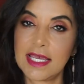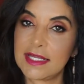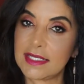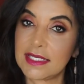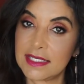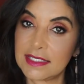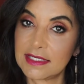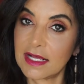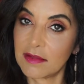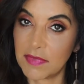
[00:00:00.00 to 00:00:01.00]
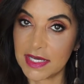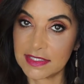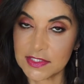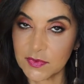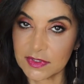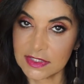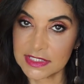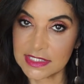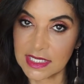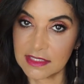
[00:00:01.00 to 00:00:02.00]
And again, I'll buy this one on
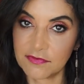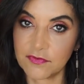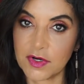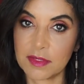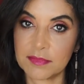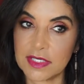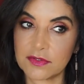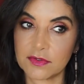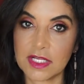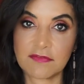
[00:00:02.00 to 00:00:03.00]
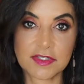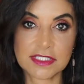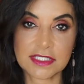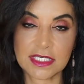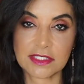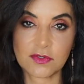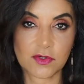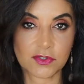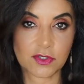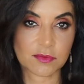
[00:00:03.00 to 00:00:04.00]
sale from either Lovely Skin
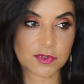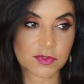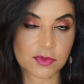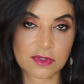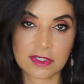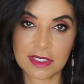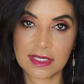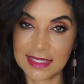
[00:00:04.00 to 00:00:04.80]
or Derm Store.